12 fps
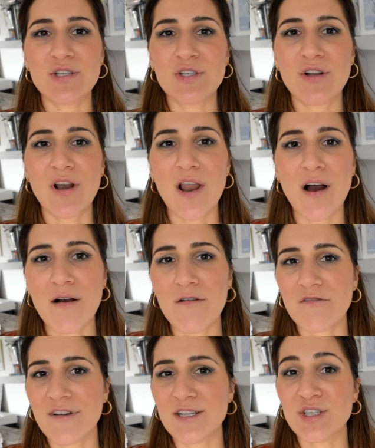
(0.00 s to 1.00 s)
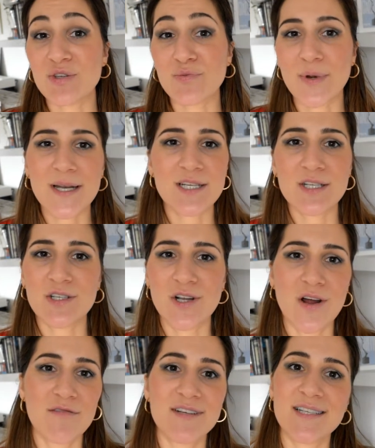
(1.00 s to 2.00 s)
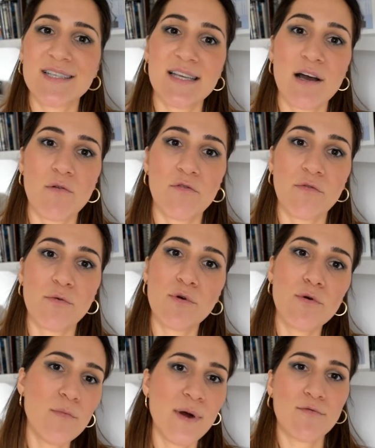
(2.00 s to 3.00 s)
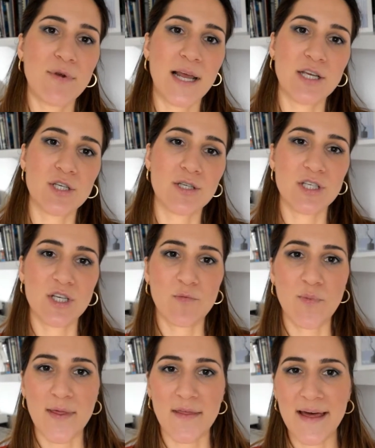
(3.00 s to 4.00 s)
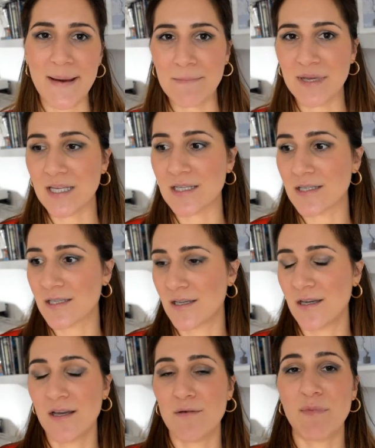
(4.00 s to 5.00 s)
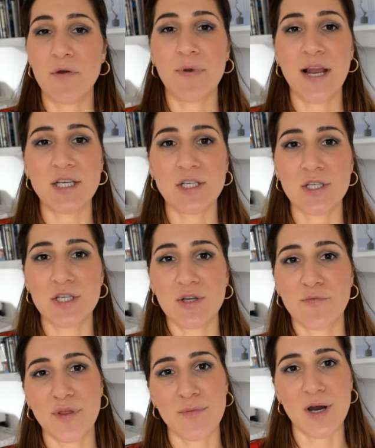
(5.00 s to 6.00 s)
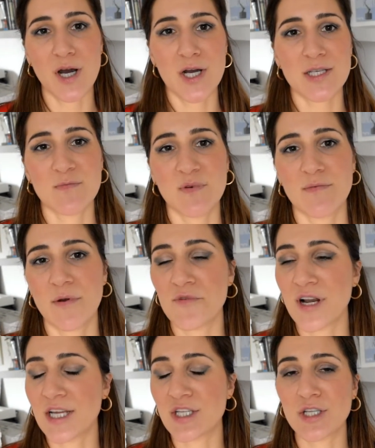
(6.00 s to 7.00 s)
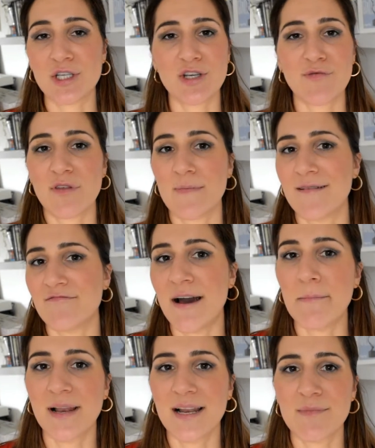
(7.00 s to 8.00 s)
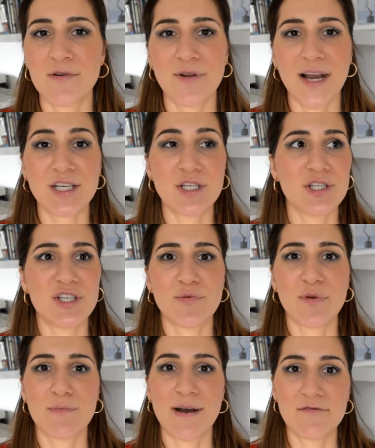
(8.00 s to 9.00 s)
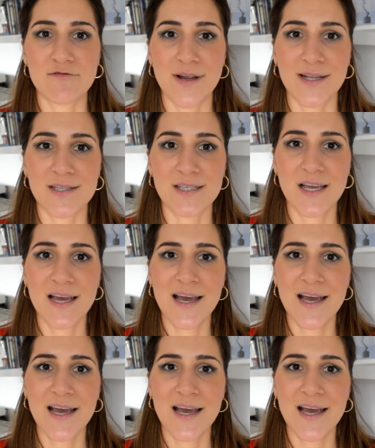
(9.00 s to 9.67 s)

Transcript: love and surrender to love itself through all my relationship, whether that means my relationship with my husband, my relationship with my family, my relationship with my friends.